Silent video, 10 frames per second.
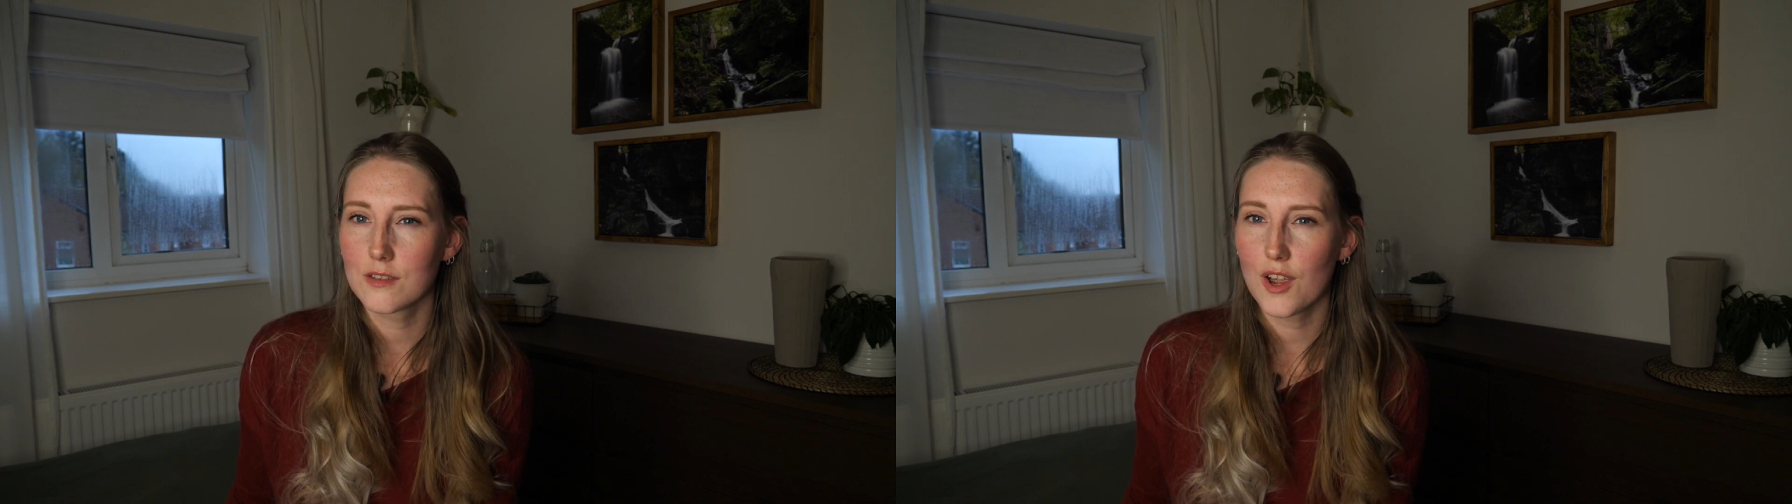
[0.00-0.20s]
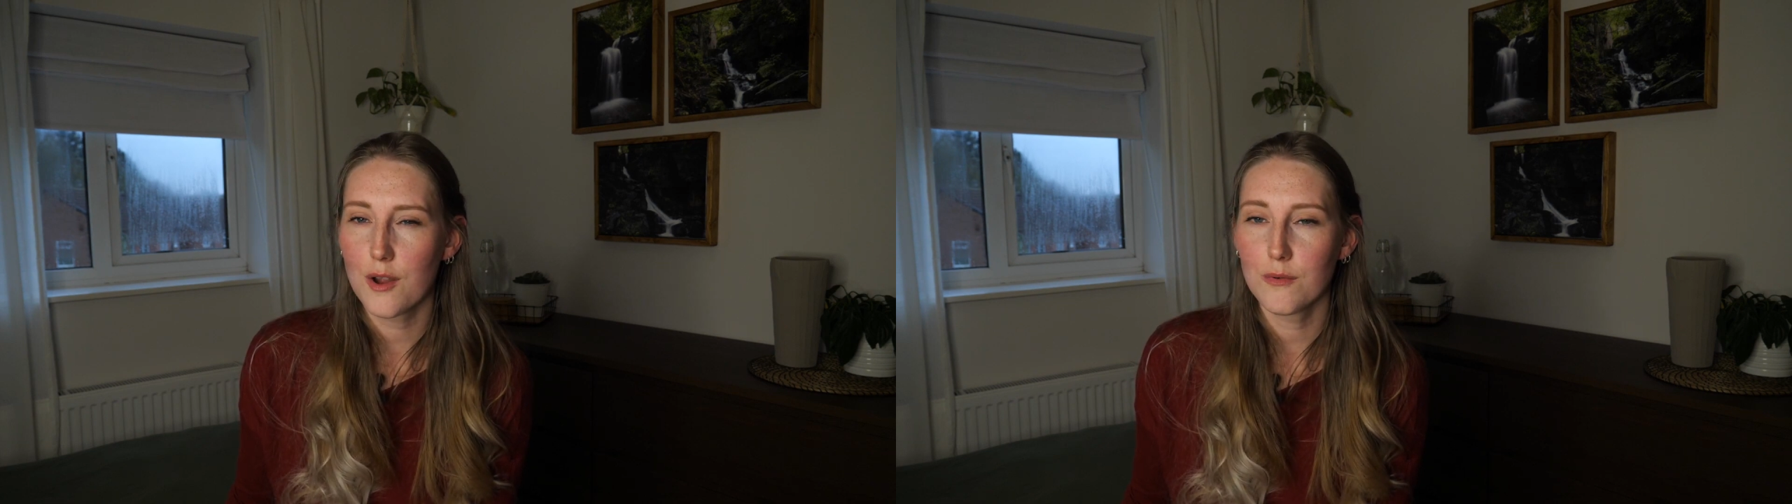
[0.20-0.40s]

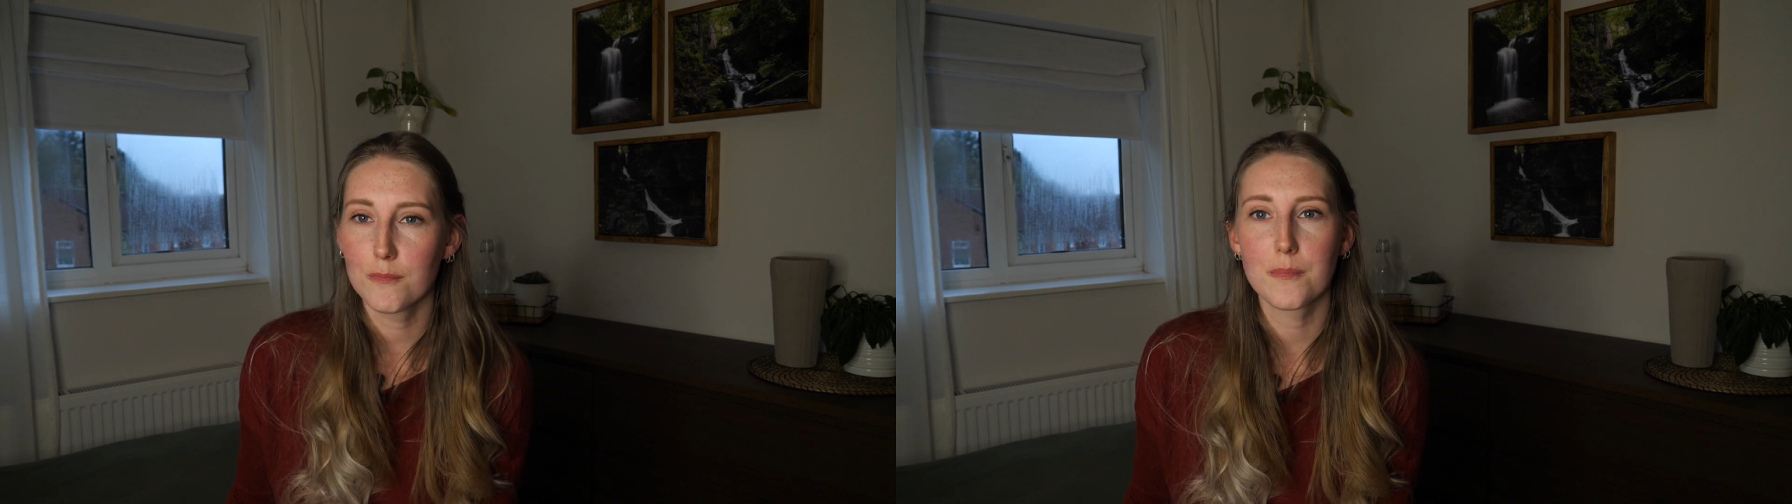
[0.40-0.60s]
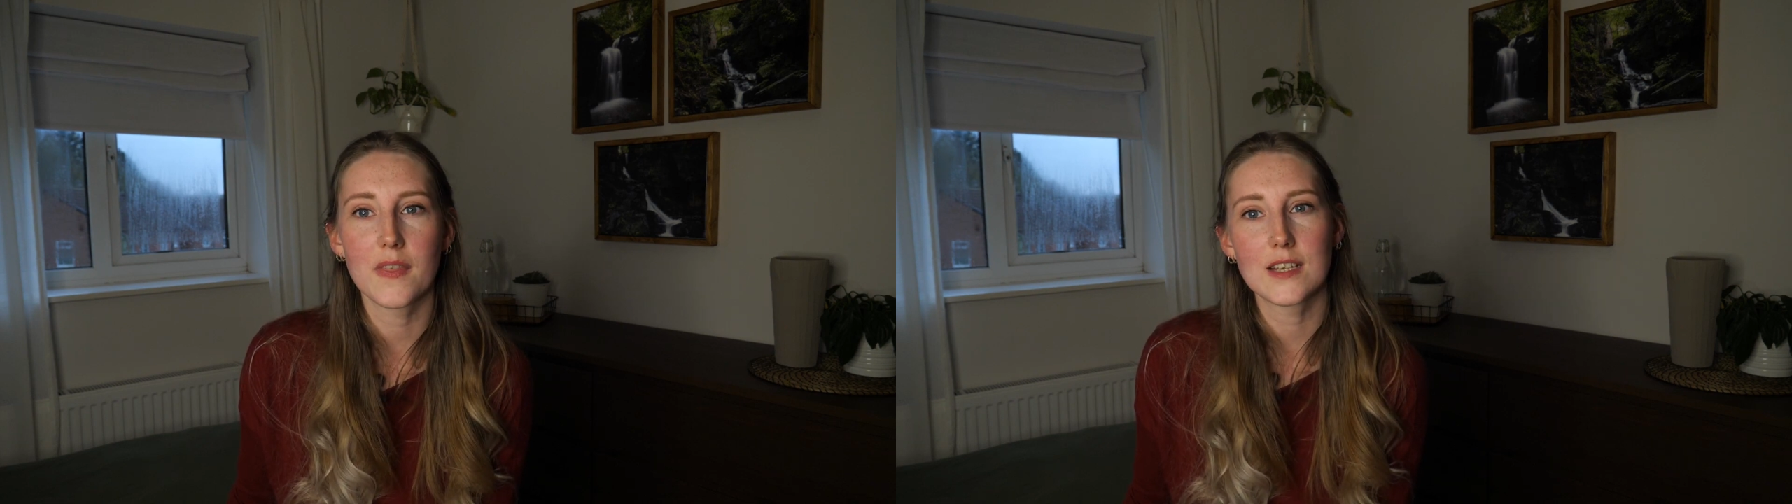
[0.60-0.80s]
don't,
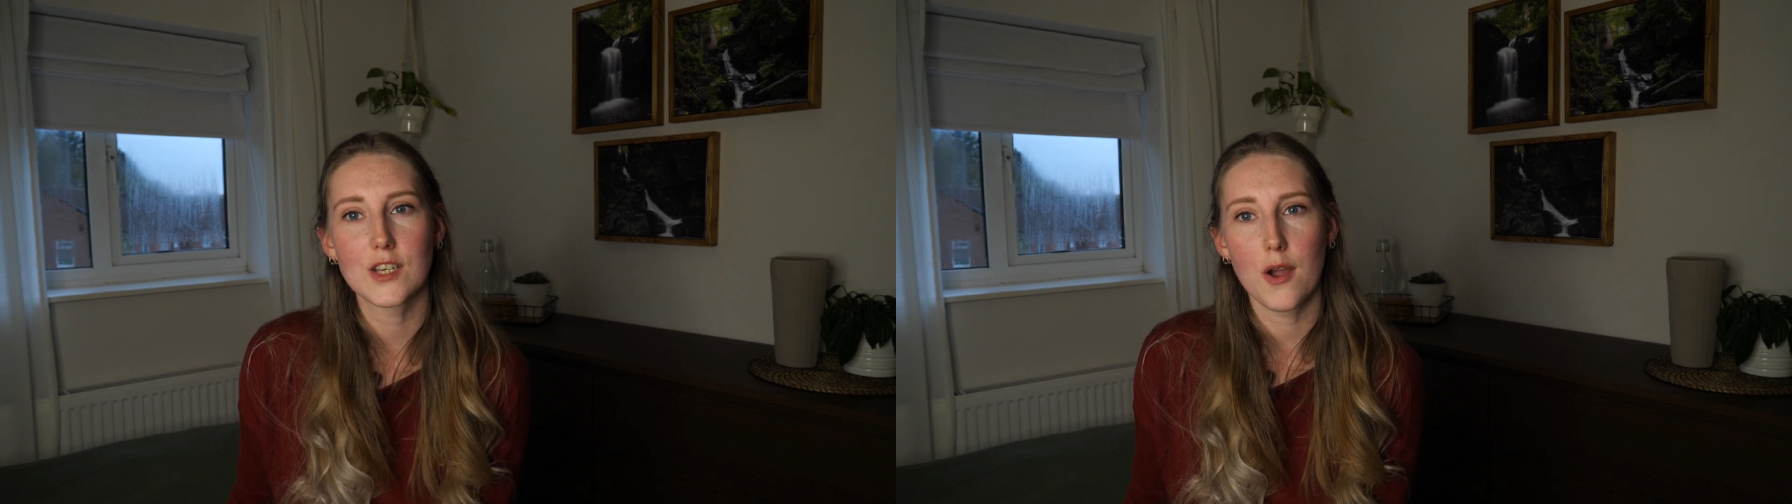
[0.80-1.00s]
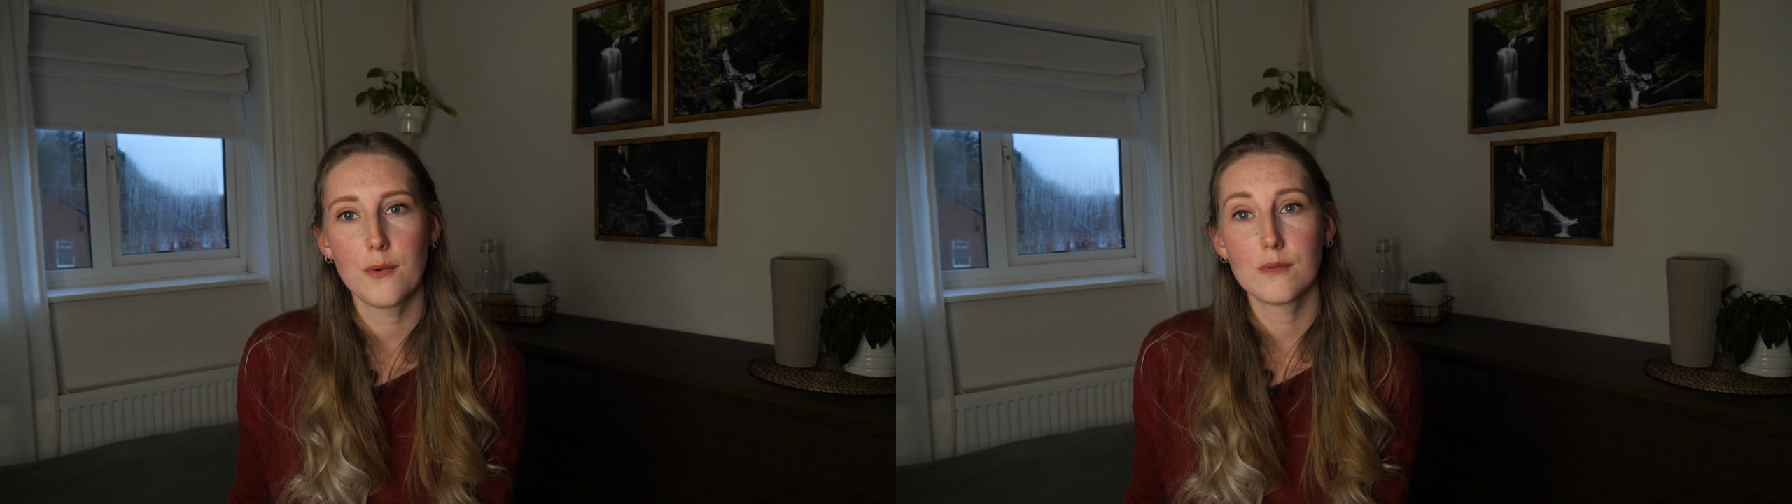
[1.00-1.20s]
but they
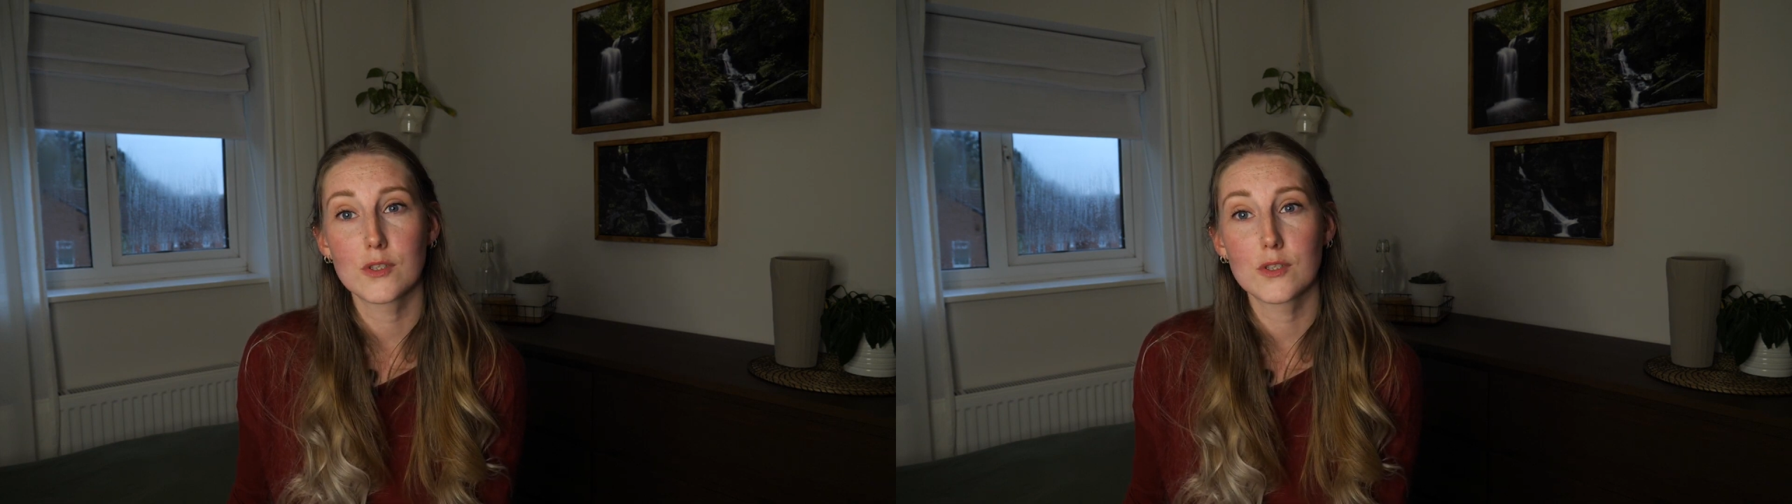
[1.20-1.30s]
don't.